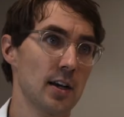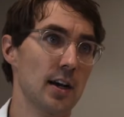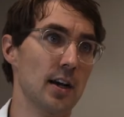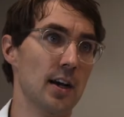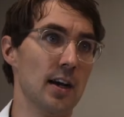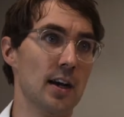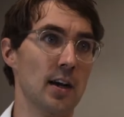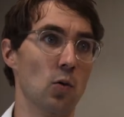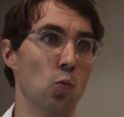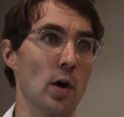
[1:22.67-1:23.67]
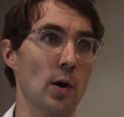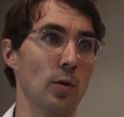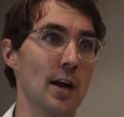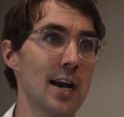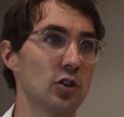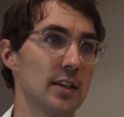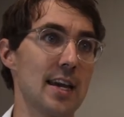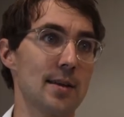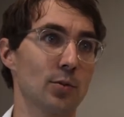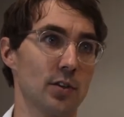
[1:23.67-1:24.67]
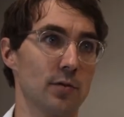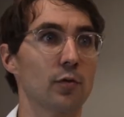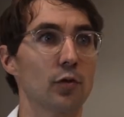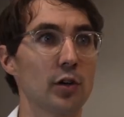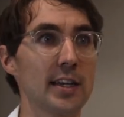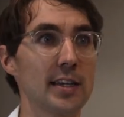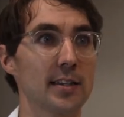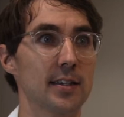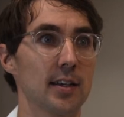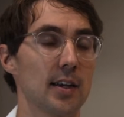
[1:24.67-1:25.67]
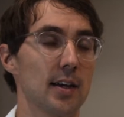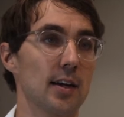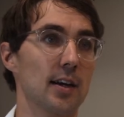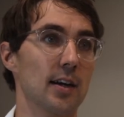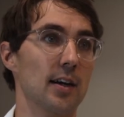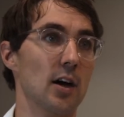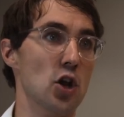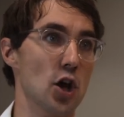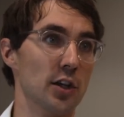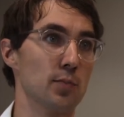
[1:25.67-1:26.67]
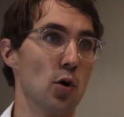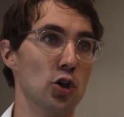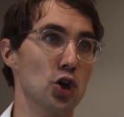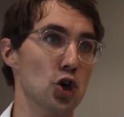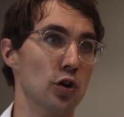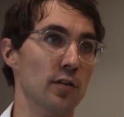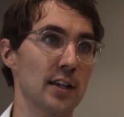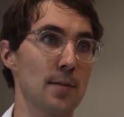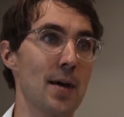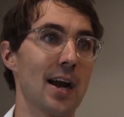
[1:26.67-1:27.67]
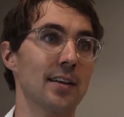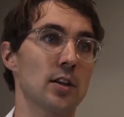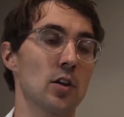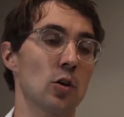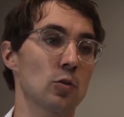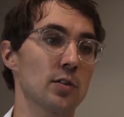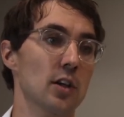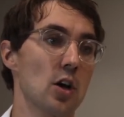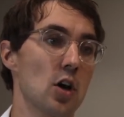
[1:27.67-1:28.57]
where we're actually able to freeze a small nerve in the back of the nose,